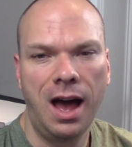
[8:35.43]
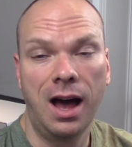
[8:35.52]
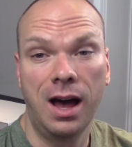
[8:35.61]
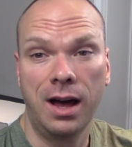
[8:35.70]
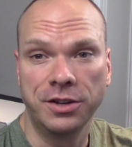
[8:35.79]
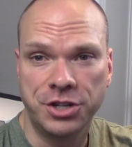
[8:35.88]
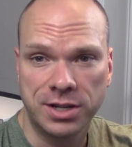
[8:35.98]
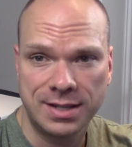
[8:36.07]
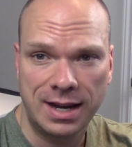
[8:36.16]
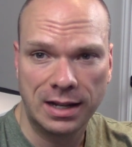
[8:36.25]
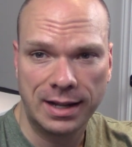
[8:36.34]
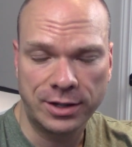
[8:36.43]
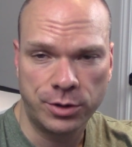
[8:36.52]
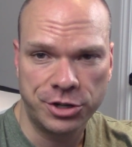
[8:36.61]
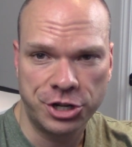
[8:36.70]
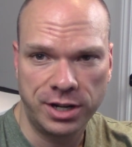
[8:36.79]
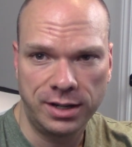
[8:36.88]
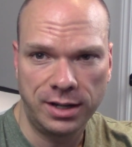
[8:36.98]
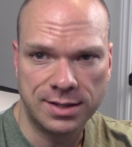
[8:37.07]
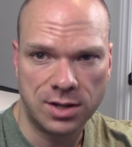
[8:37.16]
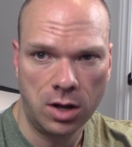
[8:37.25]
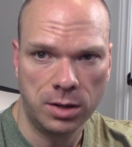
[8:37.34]
Just had an electrician in,
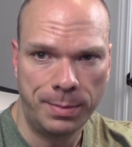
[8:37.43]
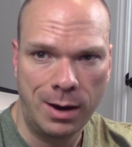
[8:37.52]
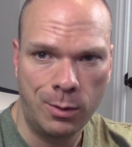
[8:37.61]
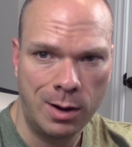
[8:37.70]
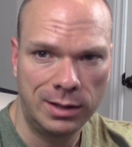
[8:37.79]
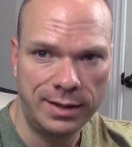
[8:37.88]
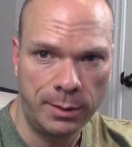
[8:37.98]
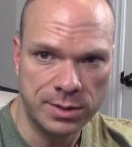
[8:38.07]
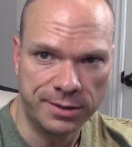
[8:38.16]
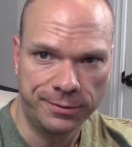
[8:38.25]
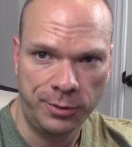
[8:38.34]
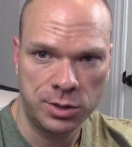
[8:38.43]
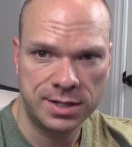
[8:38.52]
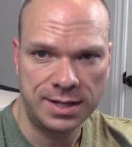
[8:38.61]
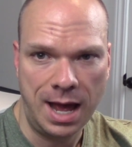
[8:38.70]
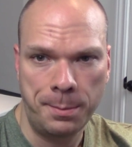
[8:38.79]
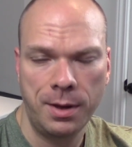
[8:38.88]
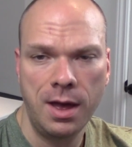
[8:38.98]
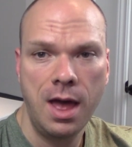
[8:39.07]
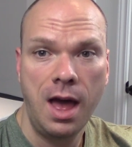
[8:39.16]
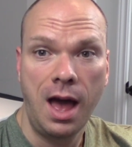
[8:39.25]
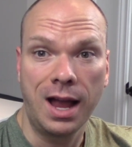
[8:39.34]
installed a power outlet. That was the first step.
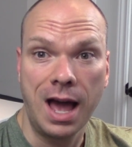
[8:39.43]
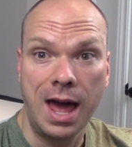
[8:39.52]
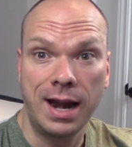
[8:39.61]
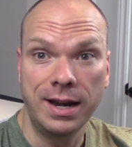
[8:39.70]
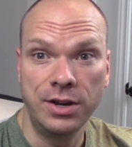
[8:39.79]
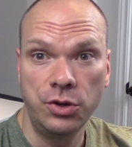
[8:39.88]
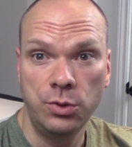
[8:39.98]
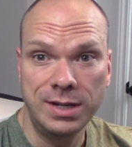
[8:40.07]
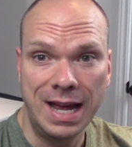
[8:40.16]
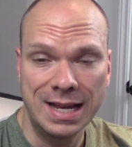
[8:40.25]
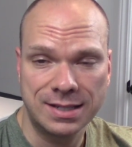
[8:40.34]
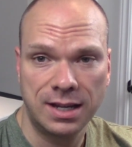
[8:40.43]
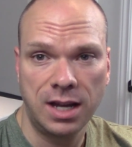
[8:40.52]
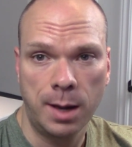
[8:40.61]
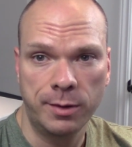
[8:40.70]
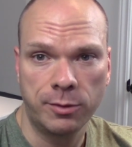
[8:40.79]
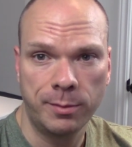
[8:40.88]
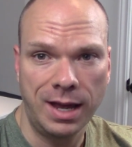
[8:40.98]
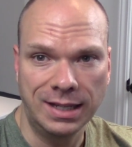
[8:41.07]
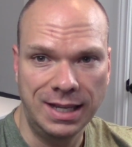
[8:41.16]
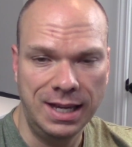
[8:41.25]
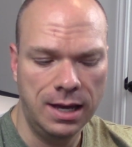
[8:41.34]
I got a new desk coming from
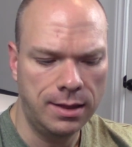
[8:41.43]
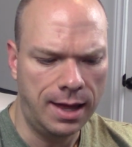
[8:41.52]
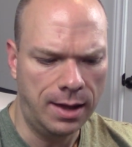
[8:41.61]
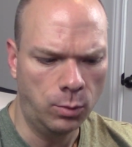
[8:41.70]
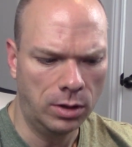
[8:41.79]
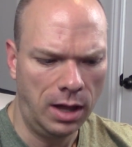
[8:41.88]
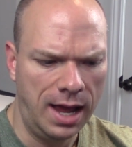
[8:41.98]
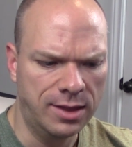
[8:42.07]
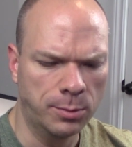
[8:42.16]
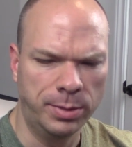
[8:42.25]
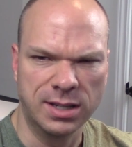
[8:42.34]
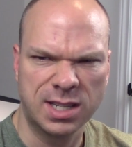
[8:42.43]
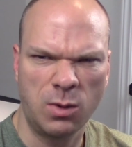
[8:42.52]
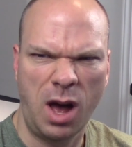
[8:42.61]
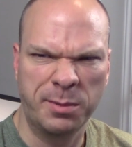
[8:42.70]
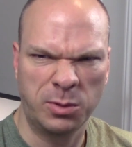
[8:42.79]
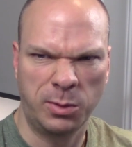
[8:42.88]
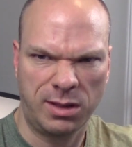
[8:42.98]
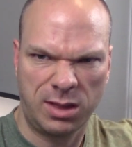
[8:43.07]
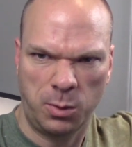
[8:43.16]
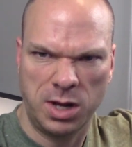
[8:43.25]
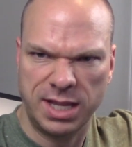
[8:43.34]
IKEA that will either be swapped
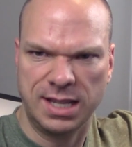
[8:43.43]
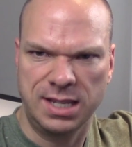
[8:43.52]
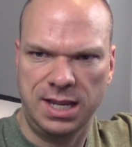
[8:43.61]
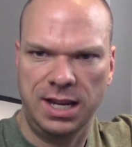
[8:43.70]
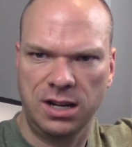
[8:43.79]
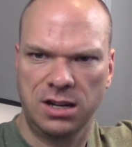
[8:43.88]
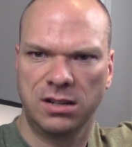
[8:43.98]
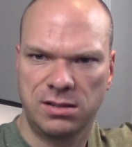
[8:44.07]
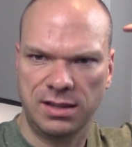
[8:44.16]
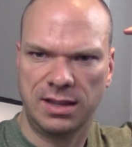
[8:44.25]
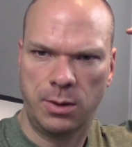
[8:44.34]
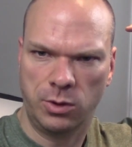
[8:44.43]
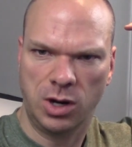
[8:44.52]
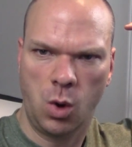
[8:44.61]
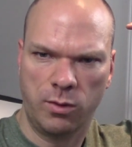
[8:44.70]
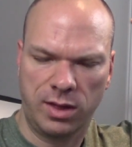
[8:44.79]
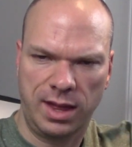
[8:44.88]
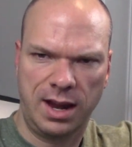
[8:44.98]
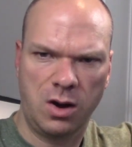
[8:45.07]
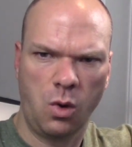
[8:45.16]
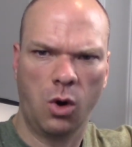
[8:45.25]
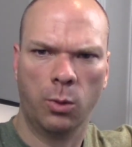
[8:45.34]
with the one that's here and that will go over
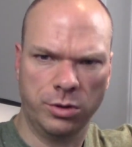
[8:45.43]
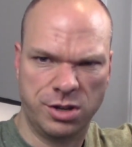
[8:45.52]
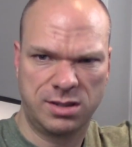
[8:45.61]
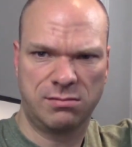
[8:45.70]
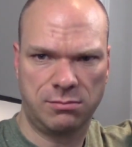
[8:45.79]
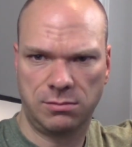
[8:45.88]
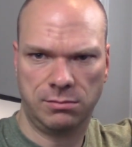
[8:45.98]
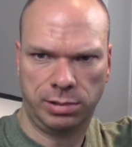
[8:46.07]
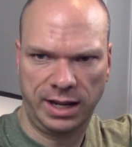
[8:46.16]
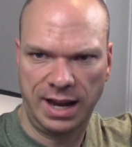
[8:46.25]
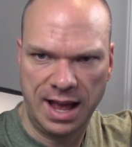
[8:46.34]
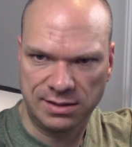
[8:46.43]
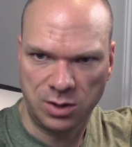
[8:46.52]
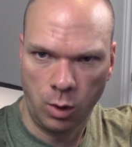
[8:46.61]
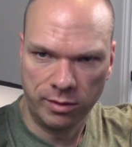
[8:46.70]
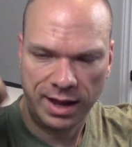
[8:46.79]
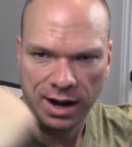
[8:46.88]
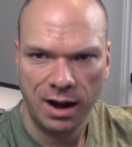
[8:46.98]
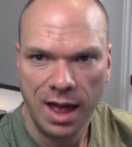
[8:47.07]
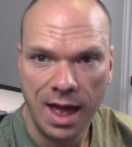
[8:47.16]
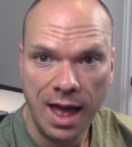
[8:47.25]
there, or we'll just plain ass go over there.